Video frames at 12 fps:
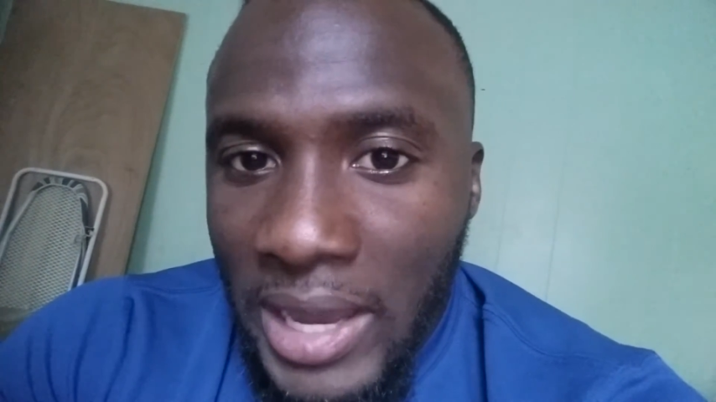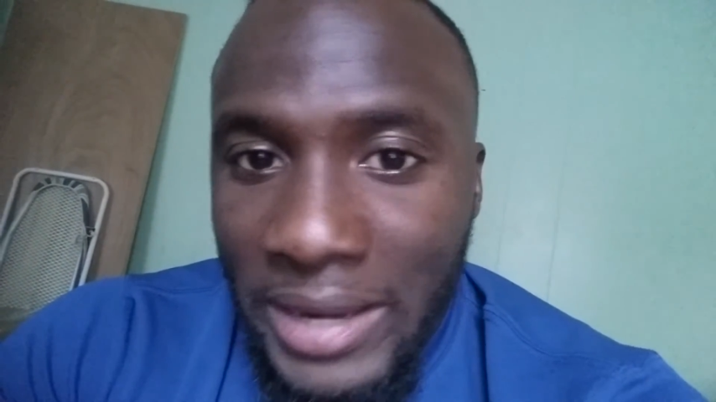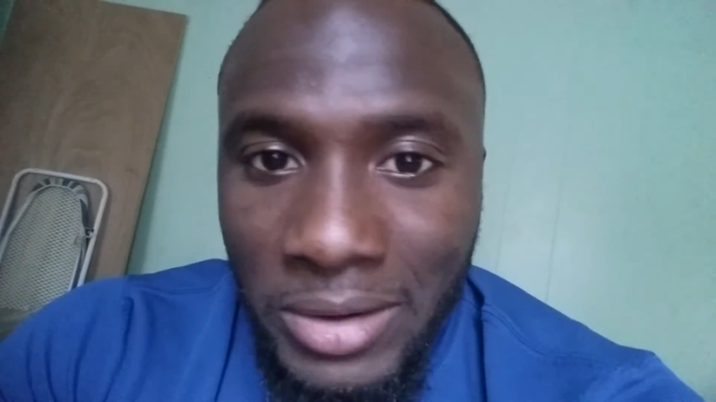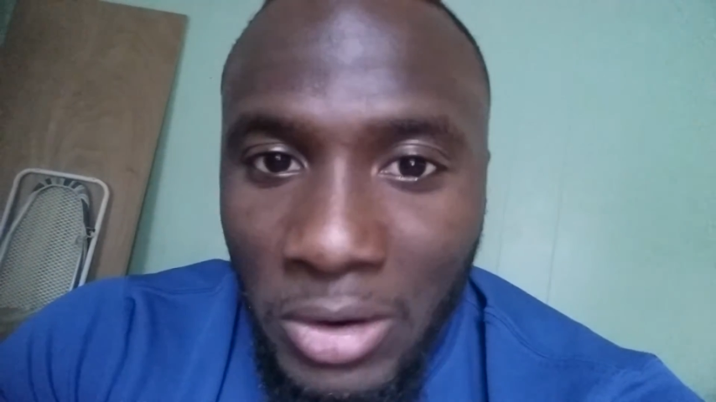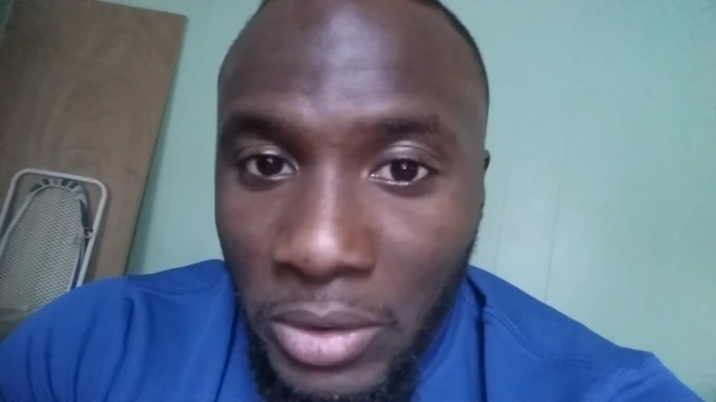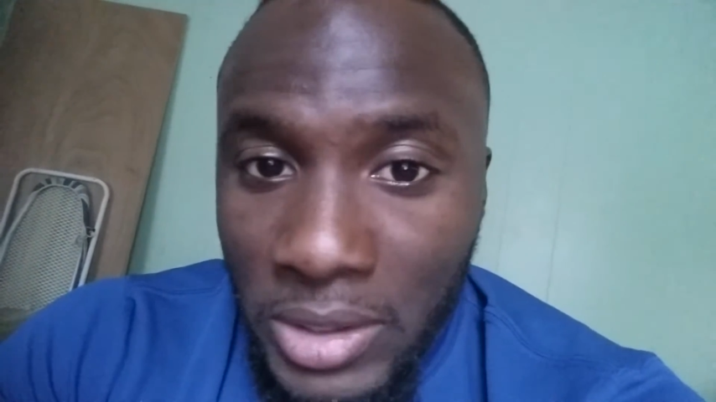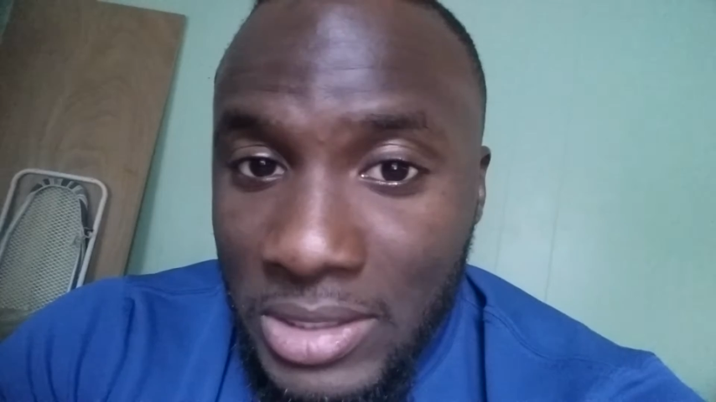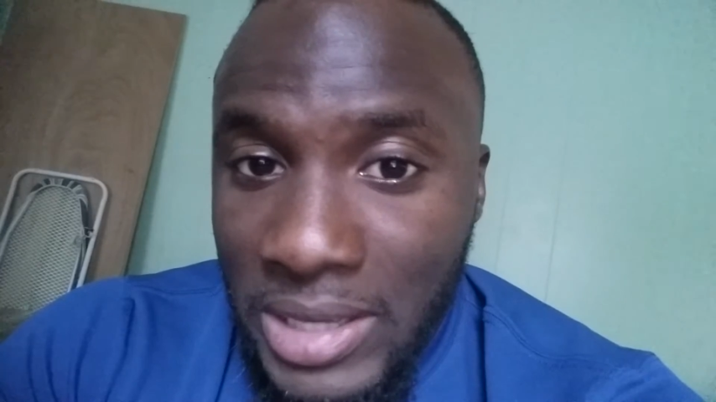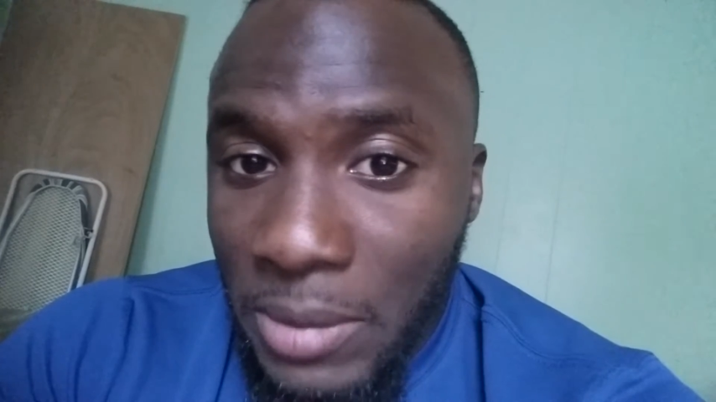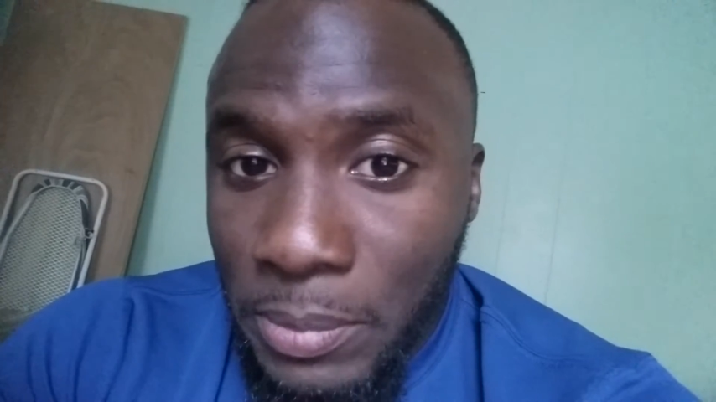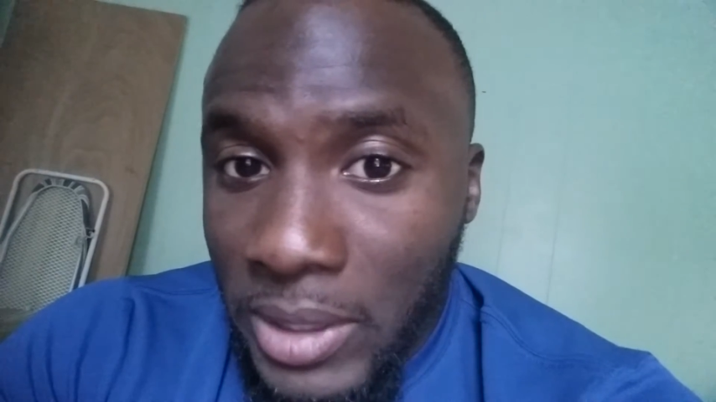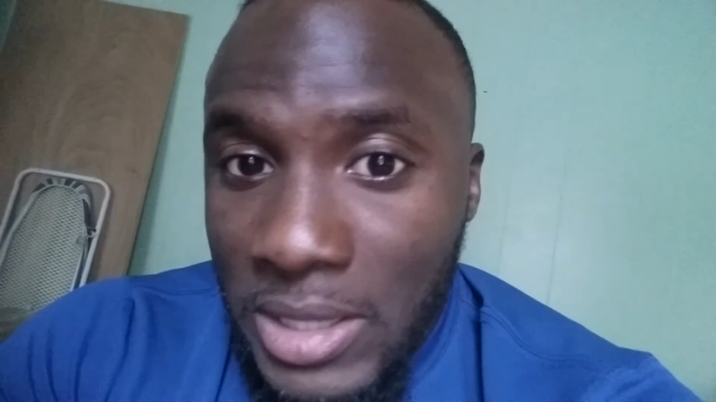I know that's
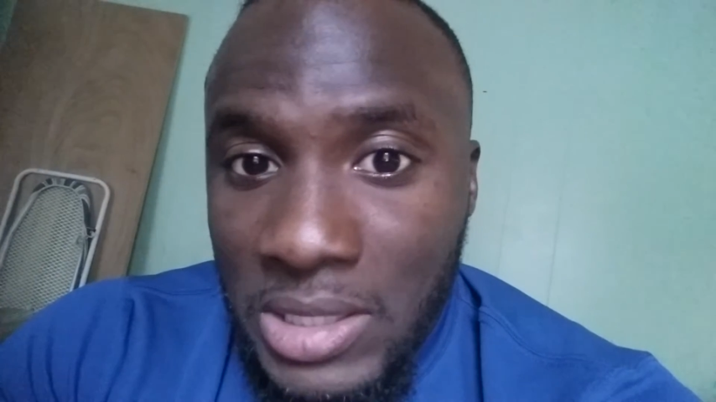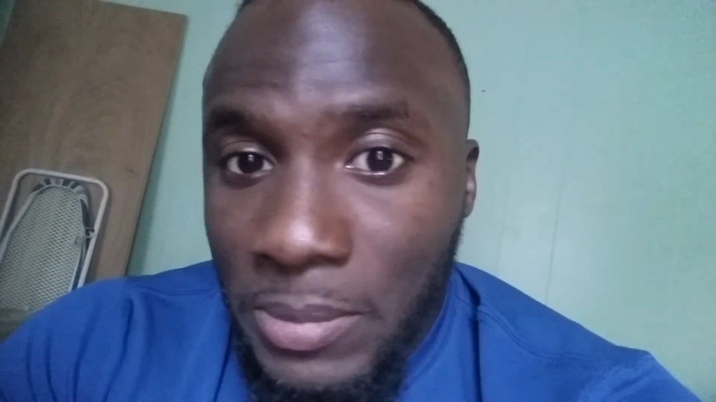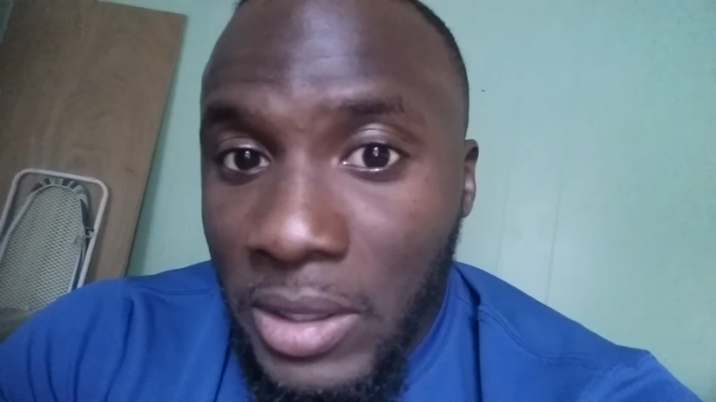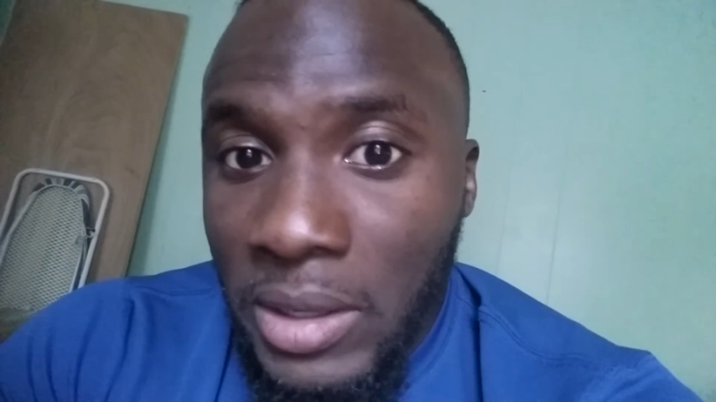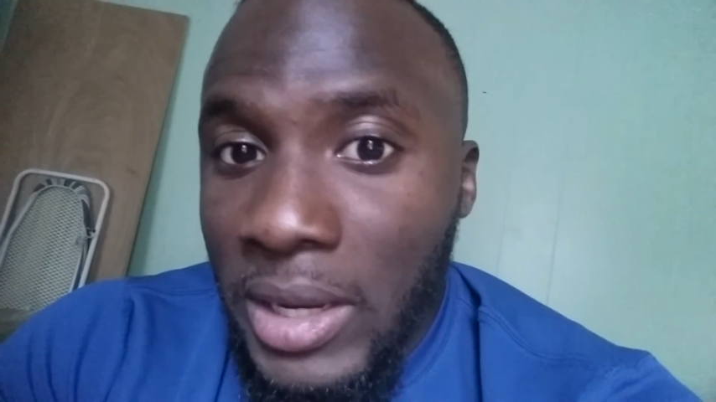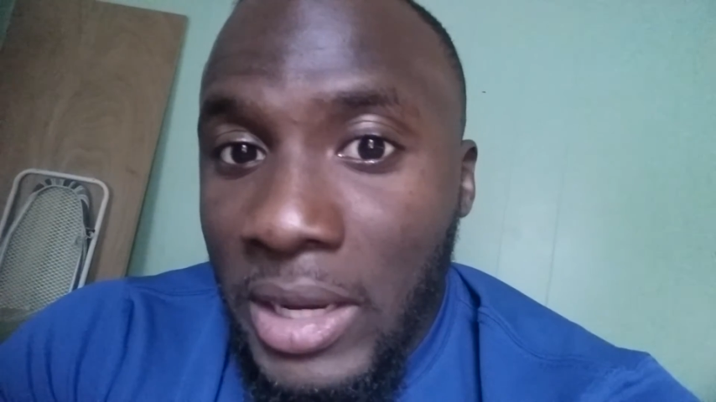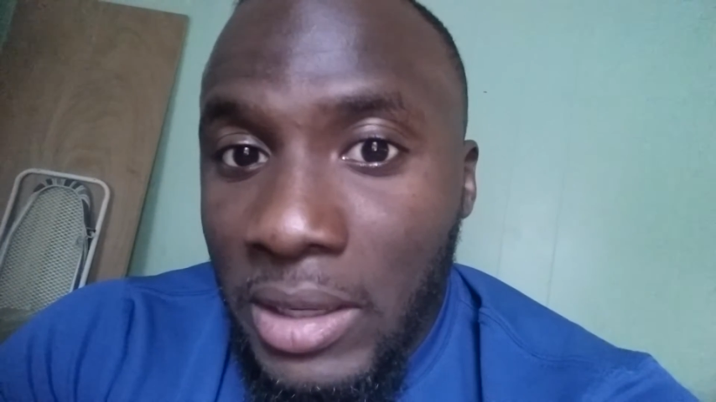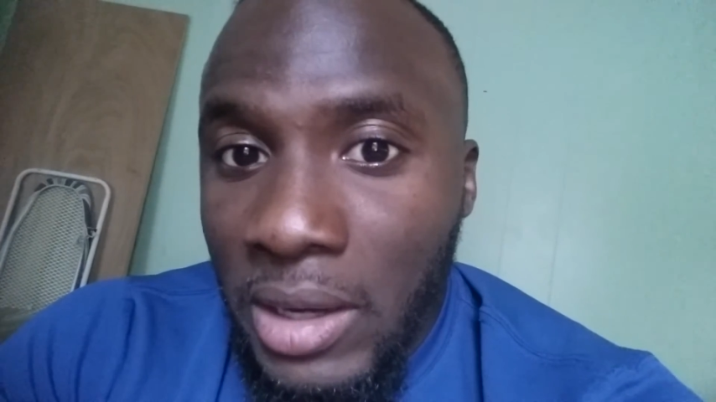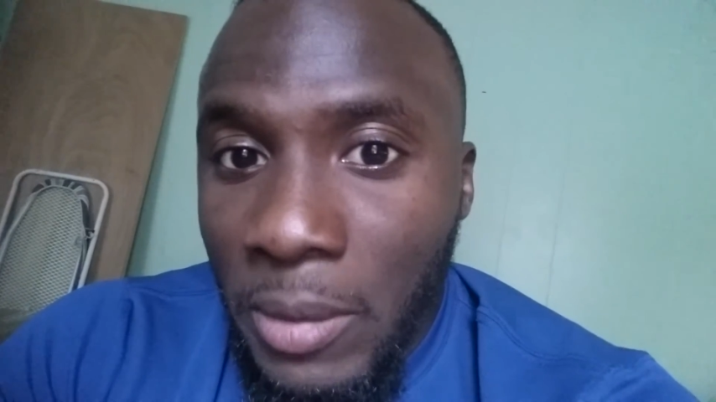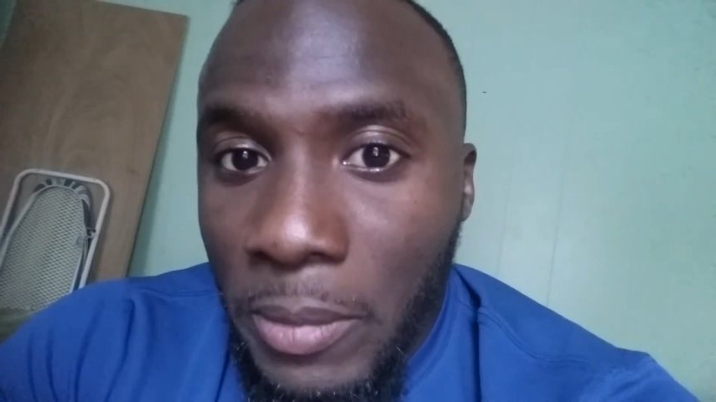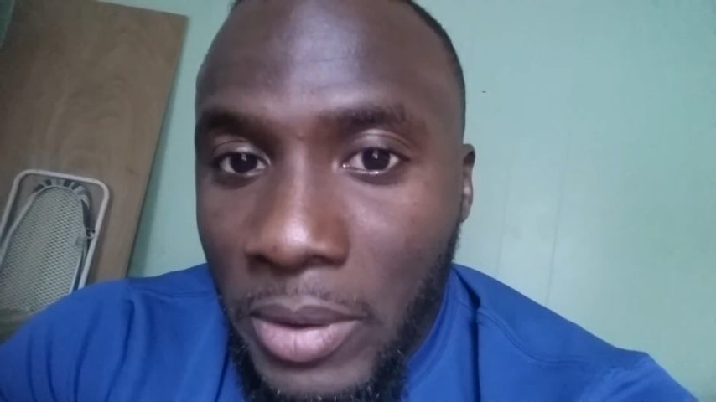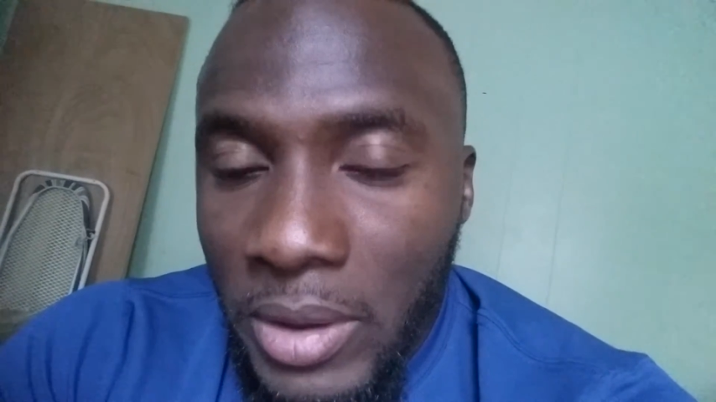not a place I'm going to end
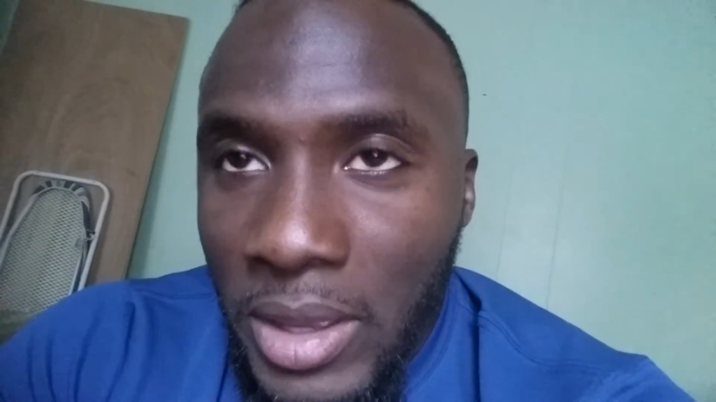up.